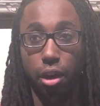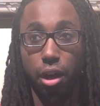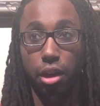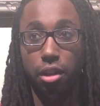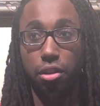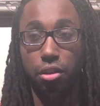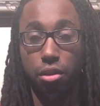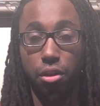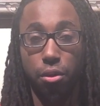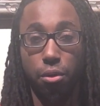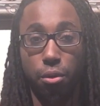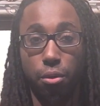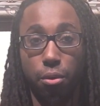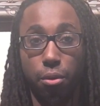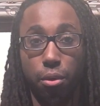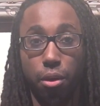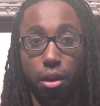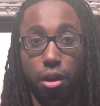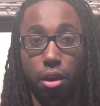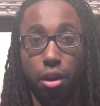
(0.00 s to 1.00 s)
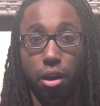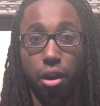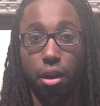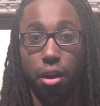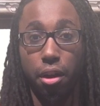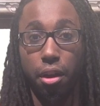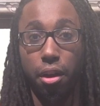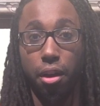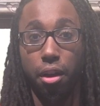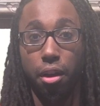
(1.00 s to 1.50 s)
And so
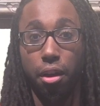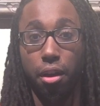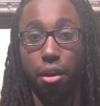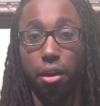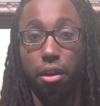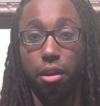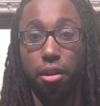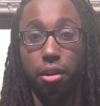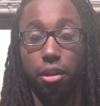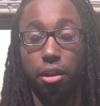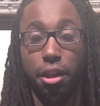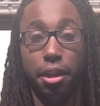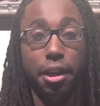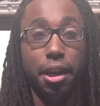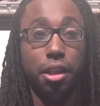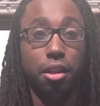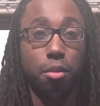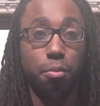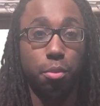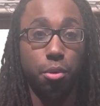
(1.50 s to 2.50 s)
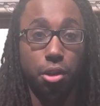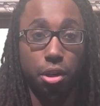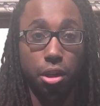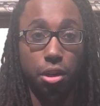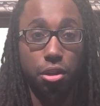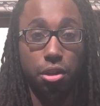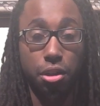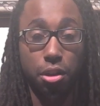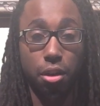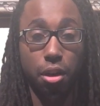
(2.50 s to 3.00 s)
they got the
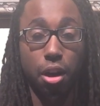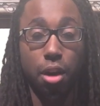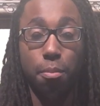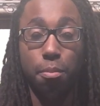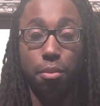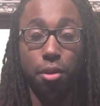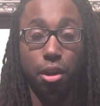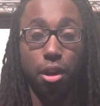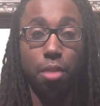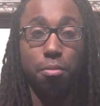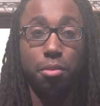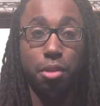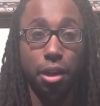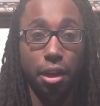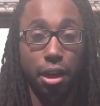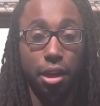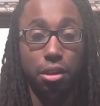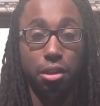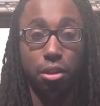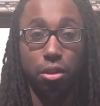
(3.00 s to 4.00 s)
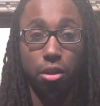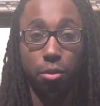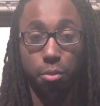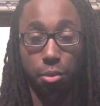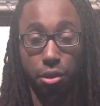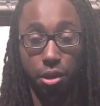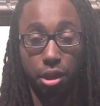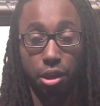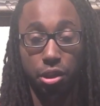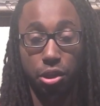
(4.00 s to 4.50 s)
production up the up the ante on the
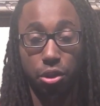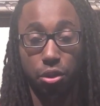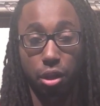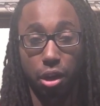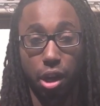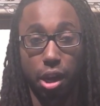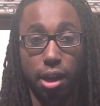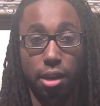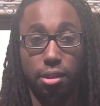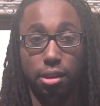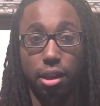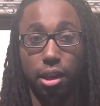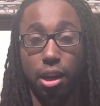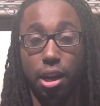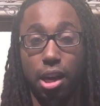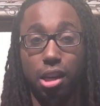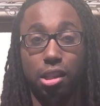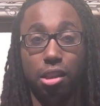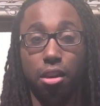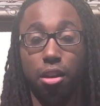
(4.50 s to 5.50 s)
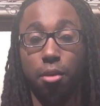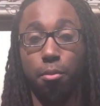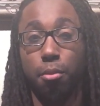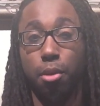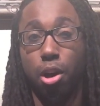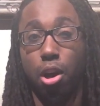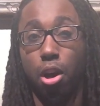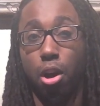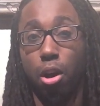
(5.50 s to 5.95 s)
production of that has and got them